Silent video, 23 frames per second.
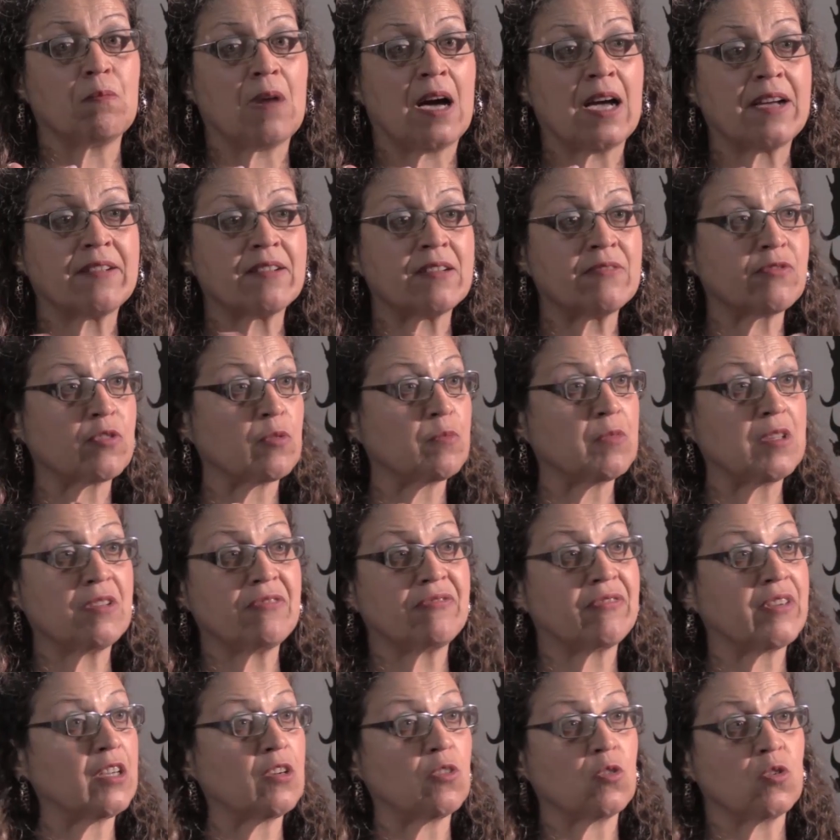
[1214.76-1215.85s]
migrants from
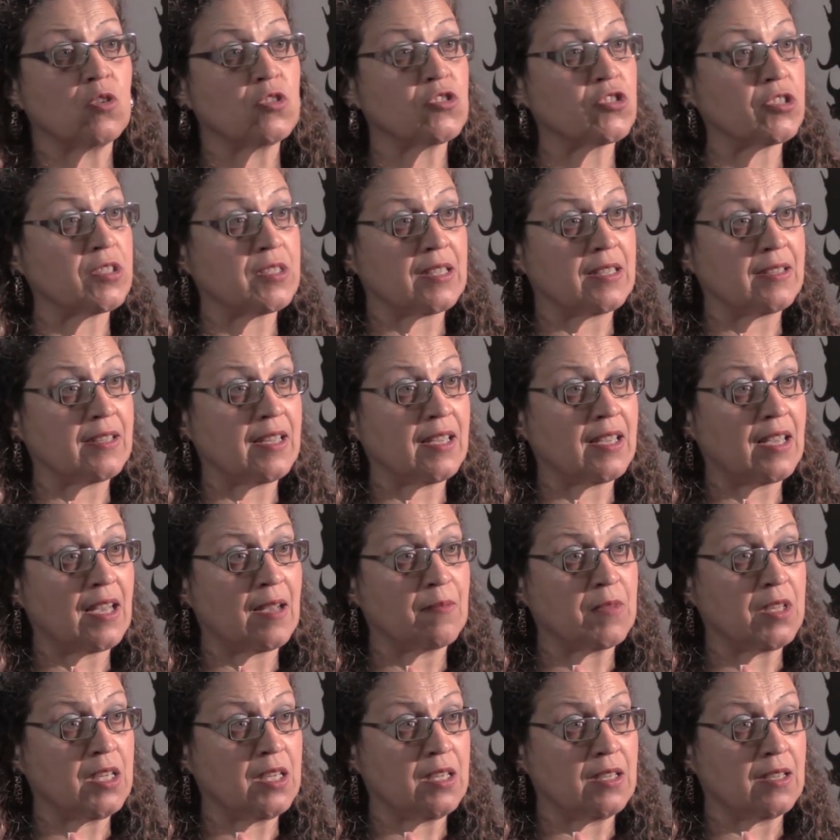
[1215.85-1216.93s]
different cultures that they
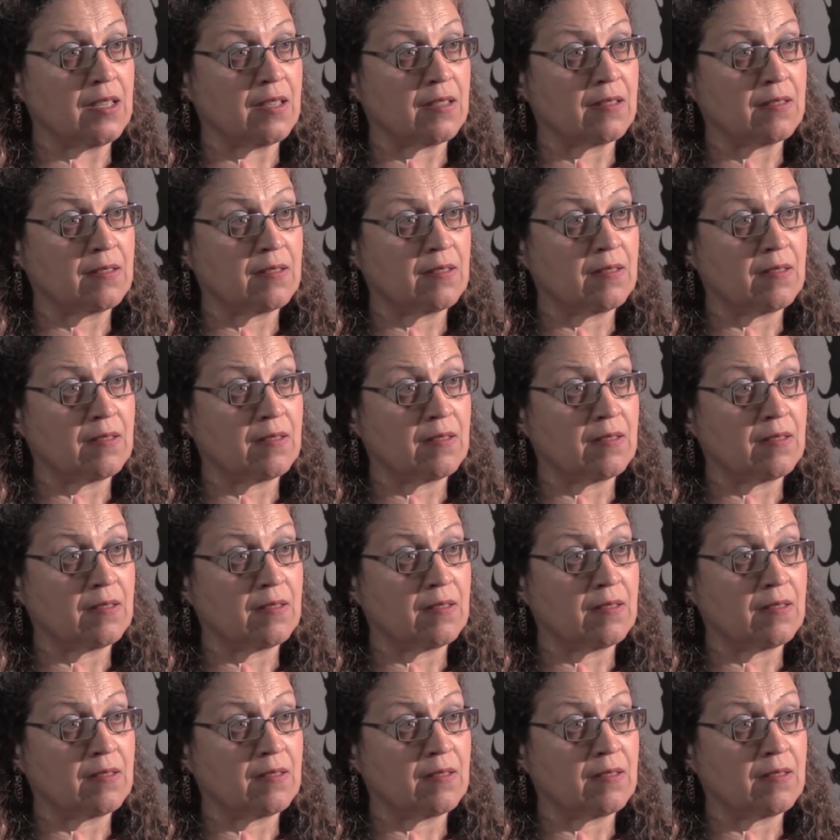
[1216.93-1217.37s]
come here,